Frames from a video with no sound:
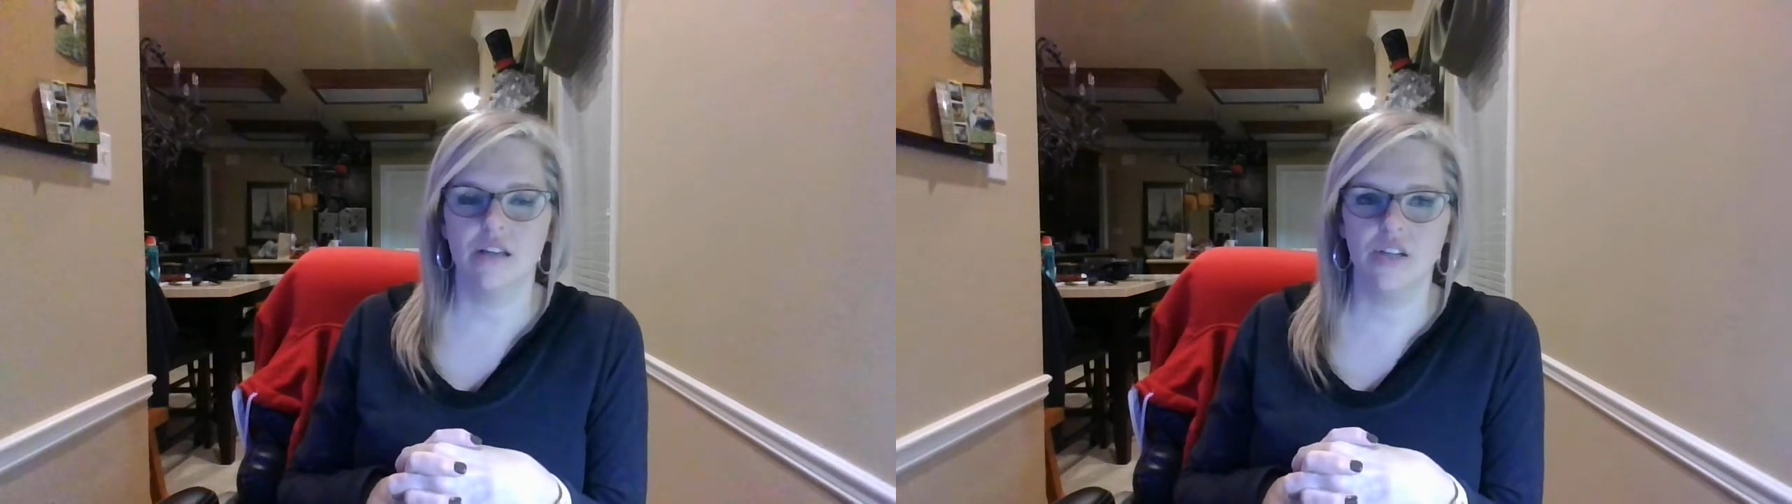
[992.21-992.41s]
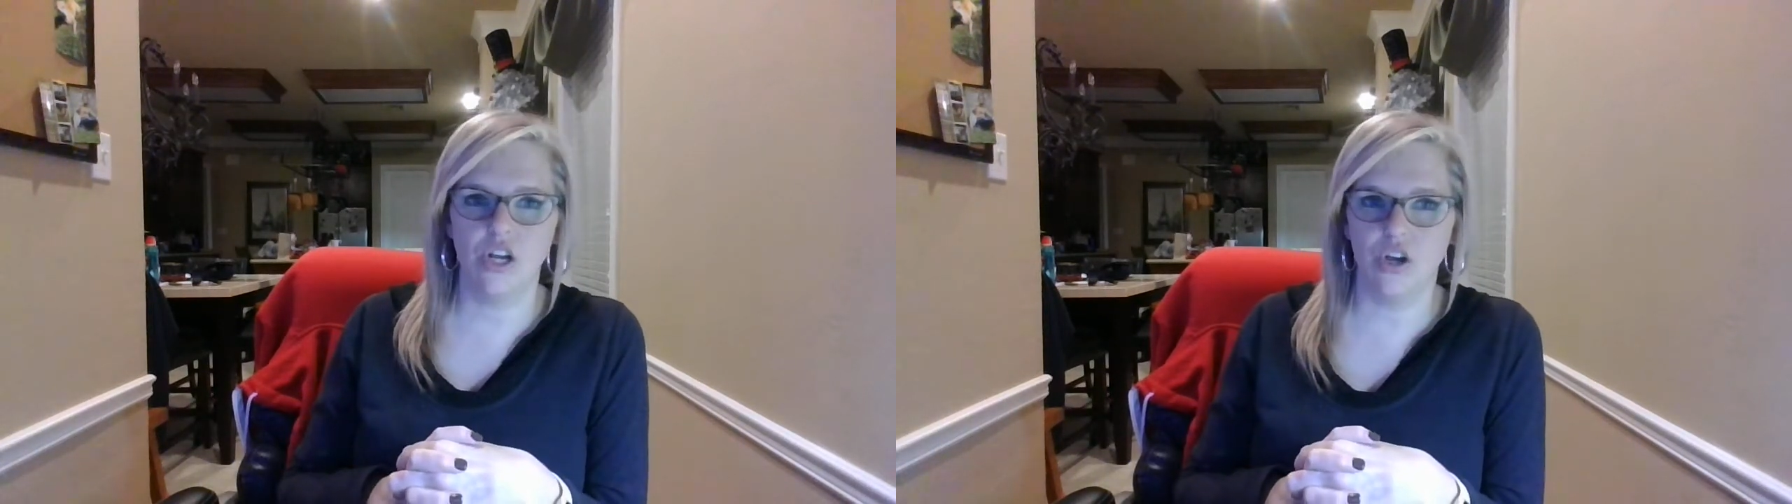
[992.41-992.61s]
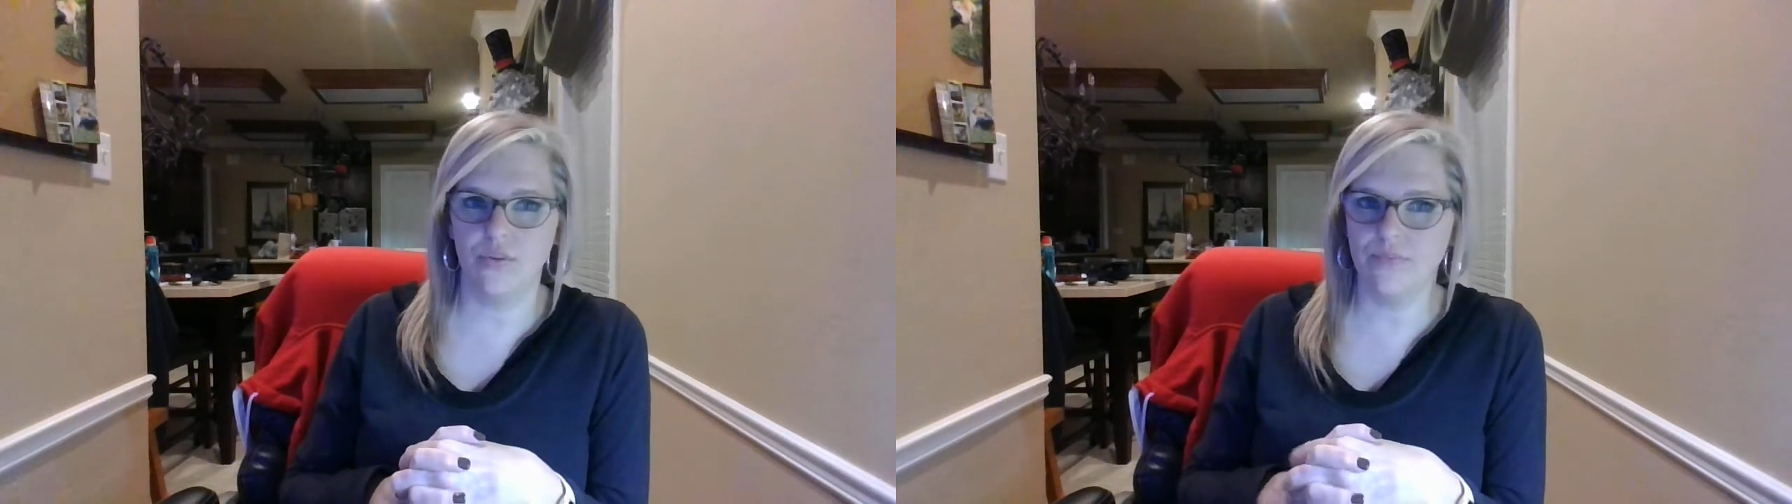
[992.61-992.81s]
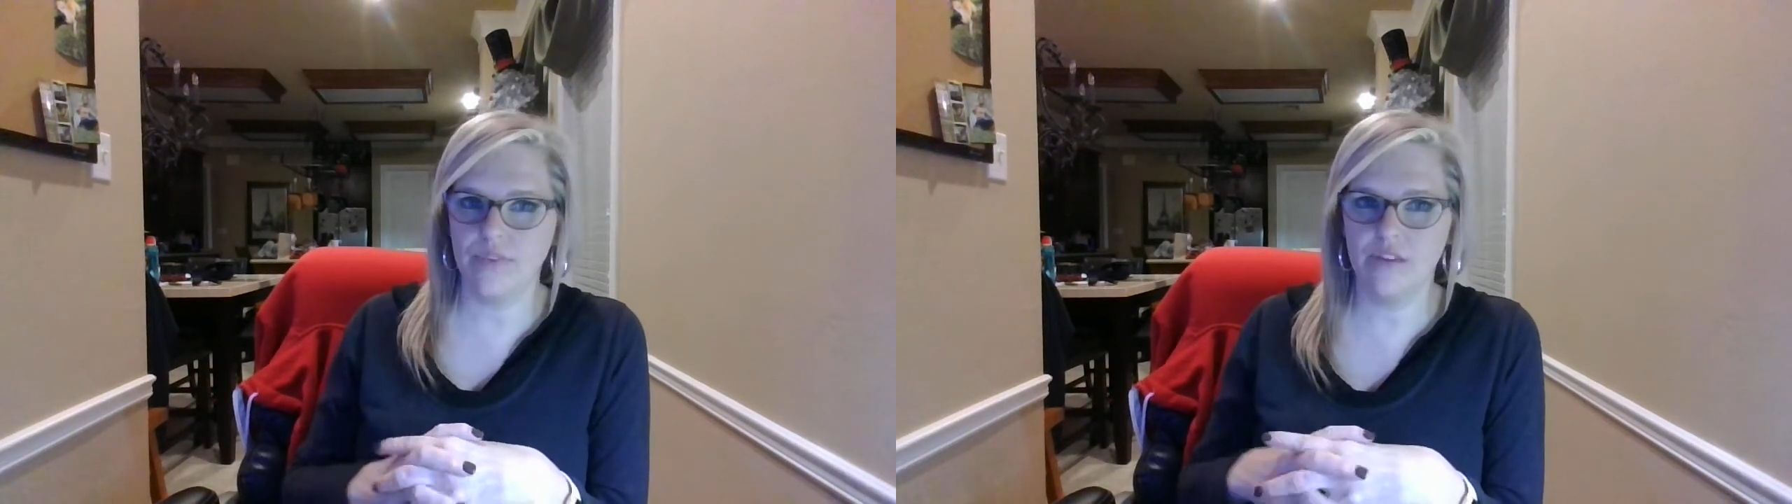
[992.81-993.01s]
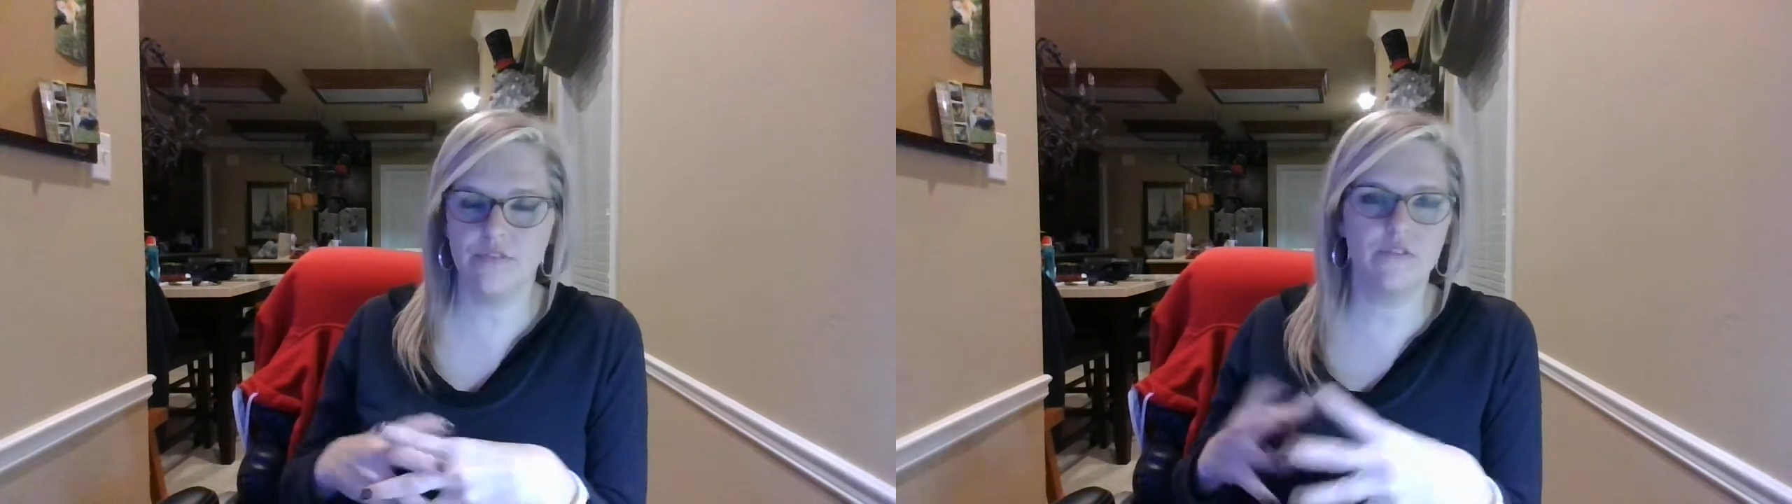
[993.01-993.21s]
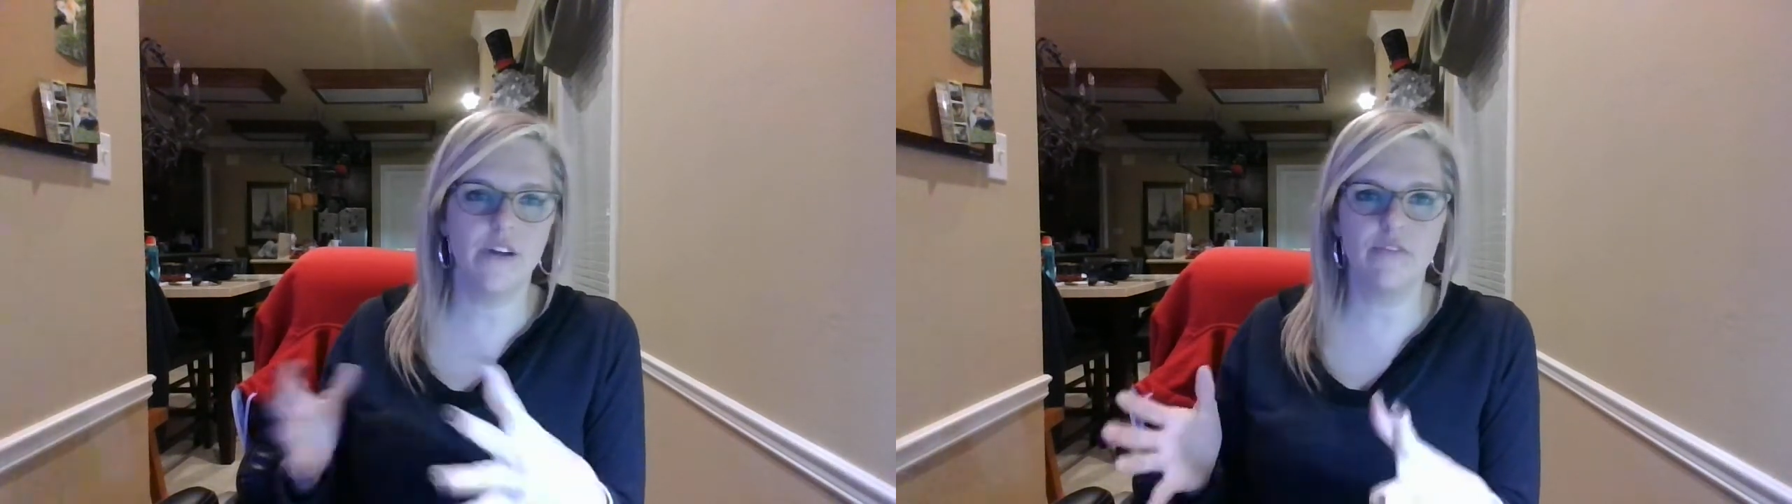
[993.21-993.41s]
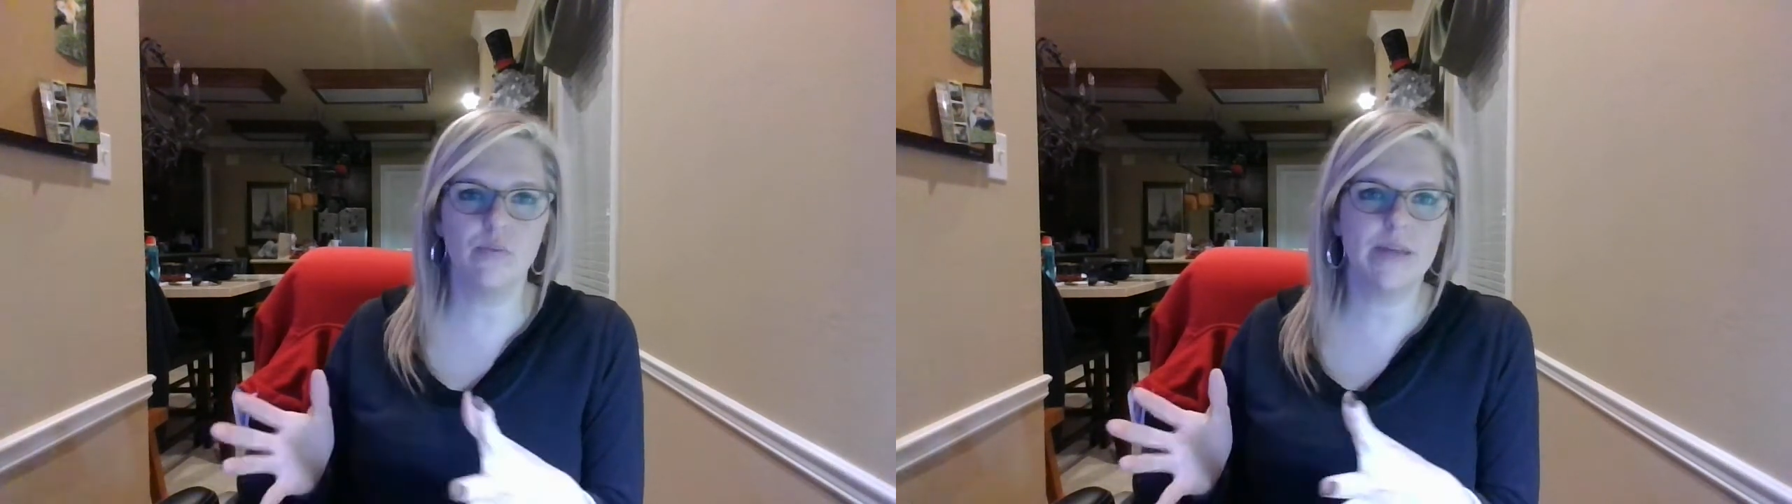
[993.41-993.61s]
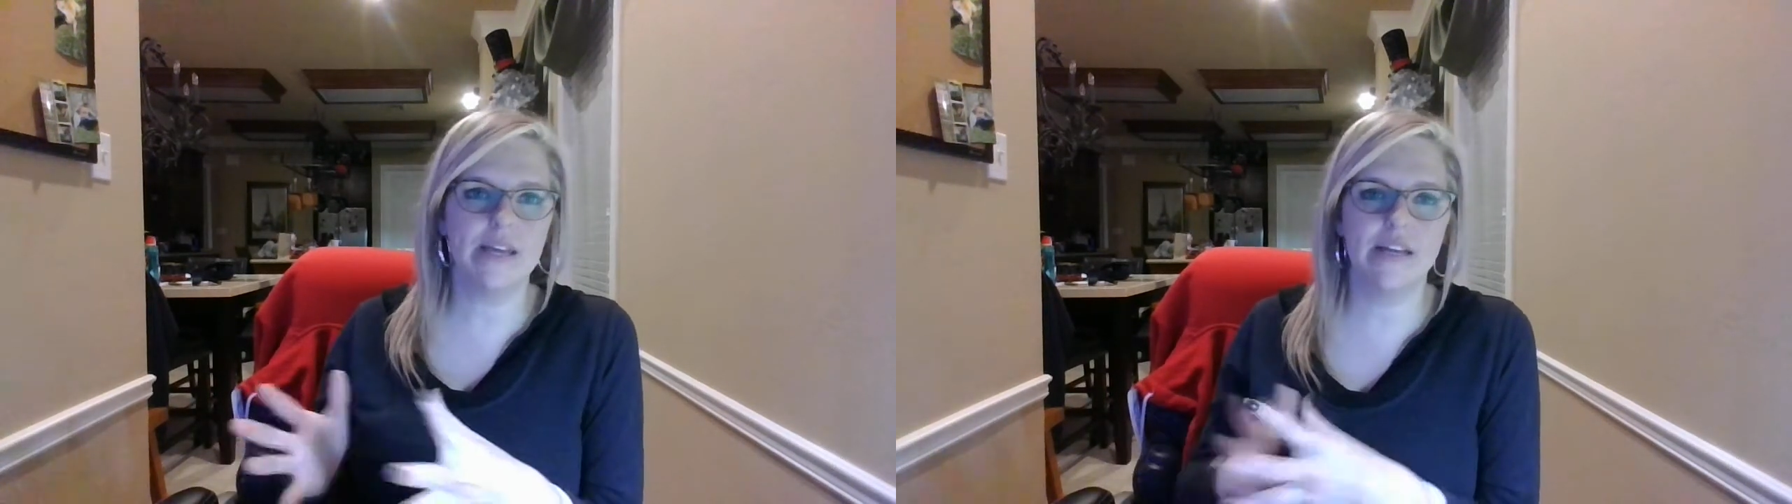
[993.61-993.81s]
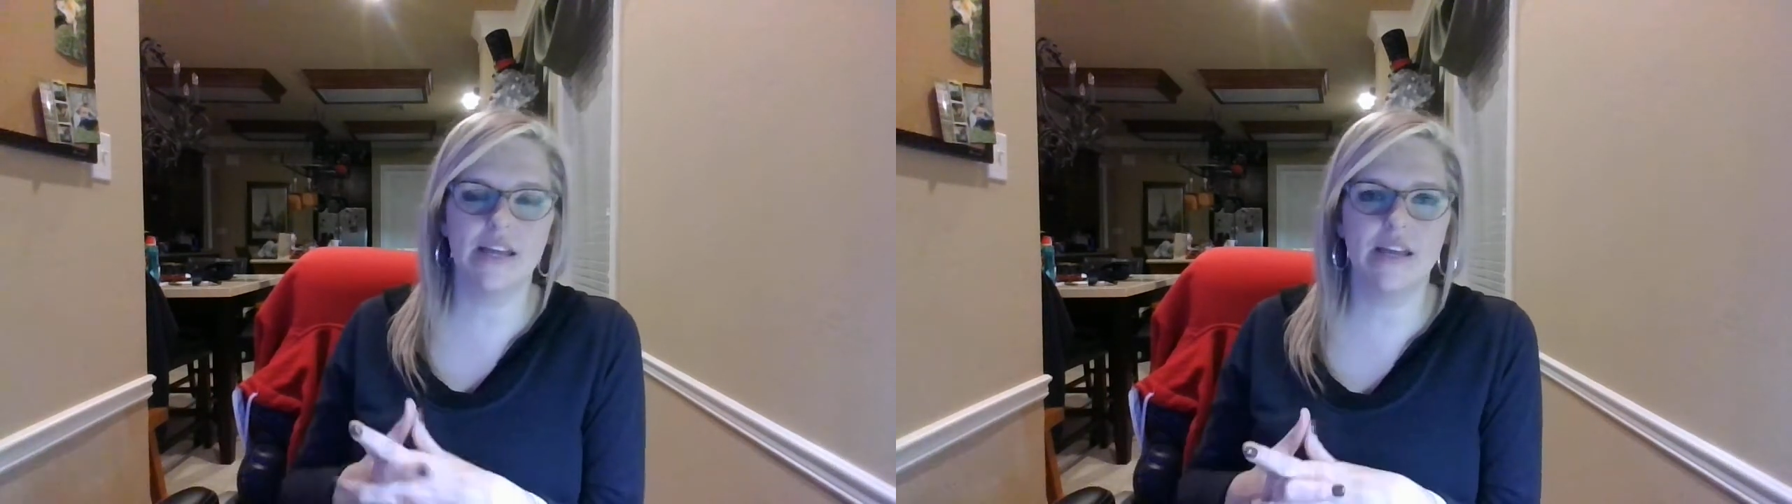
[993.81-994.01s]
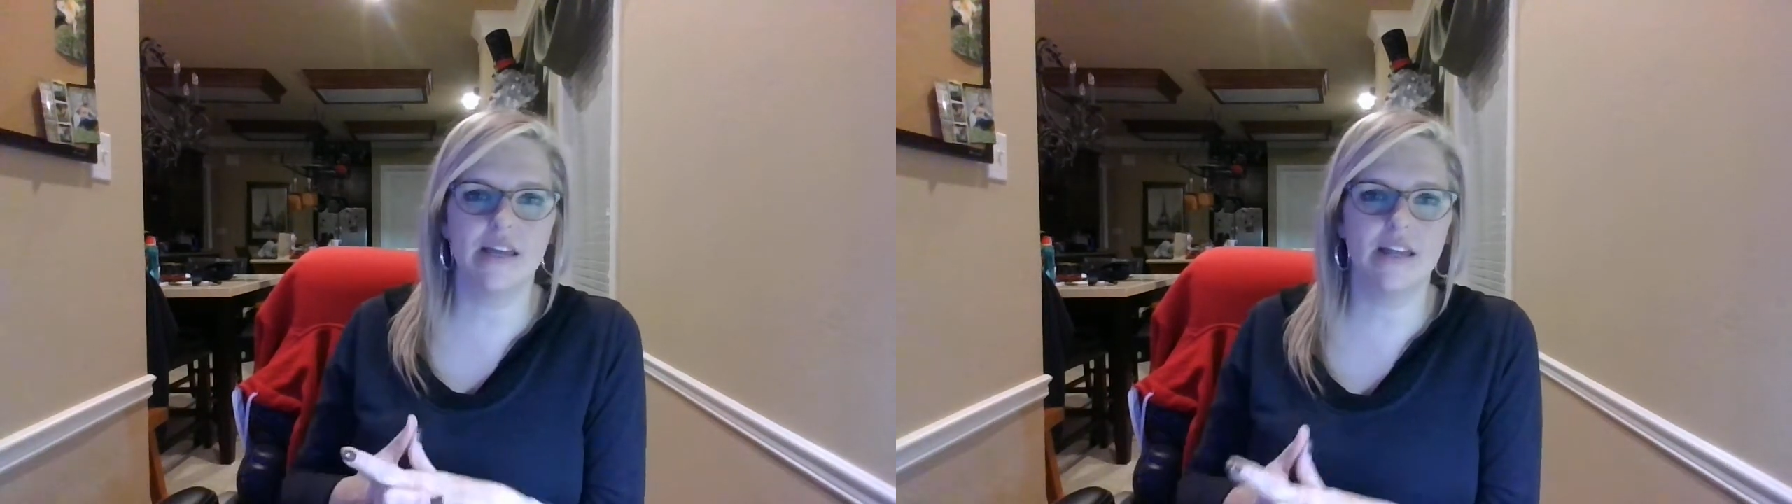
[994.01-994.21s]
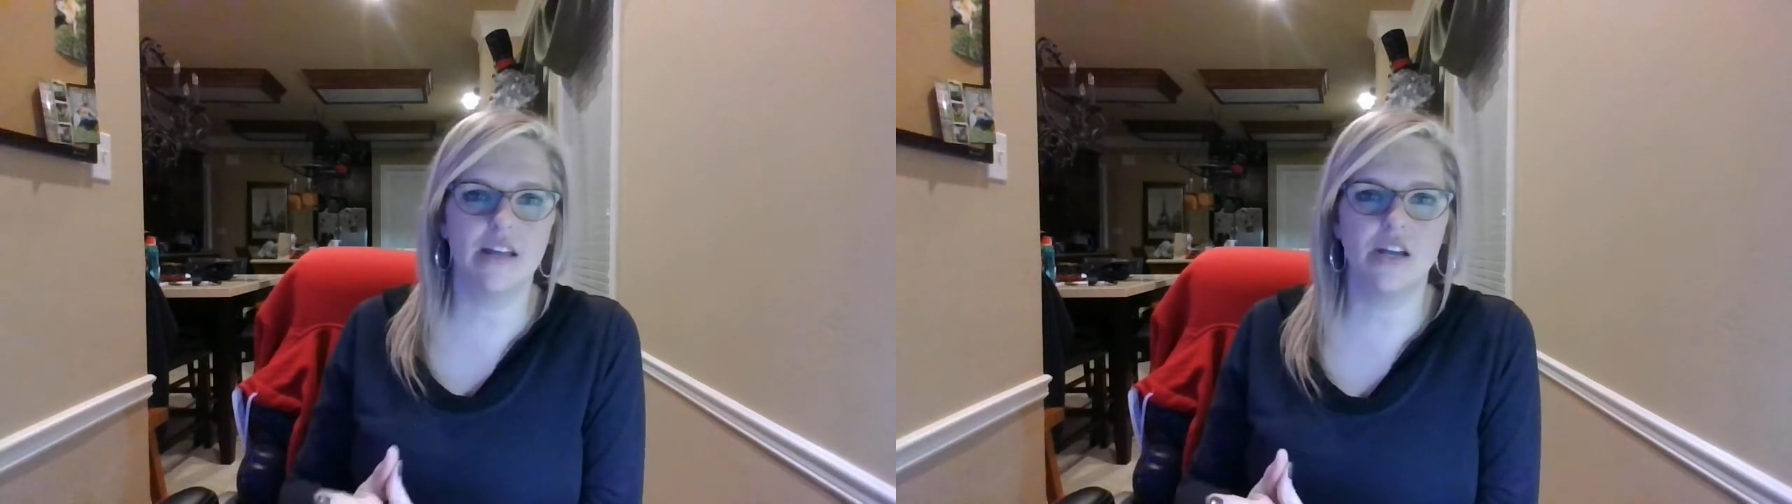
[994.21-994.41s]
if you've ever been in